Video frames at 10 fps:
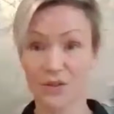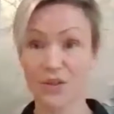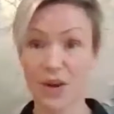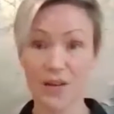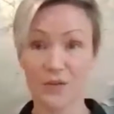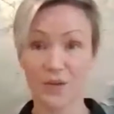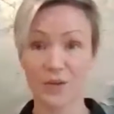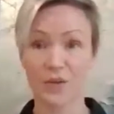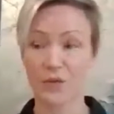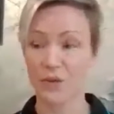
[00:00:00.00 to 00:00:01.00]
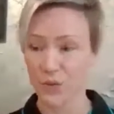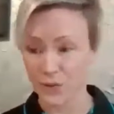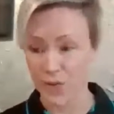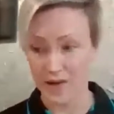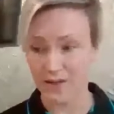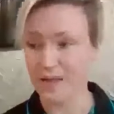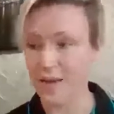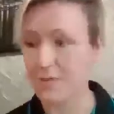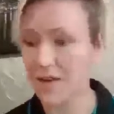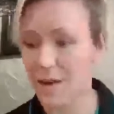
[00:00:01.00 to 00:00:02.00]
You have to enjoy food as well at the
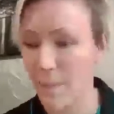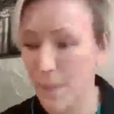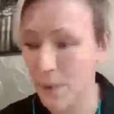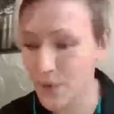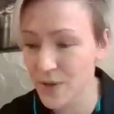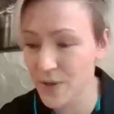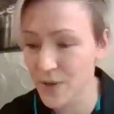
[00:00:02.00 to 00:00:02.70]
same time, but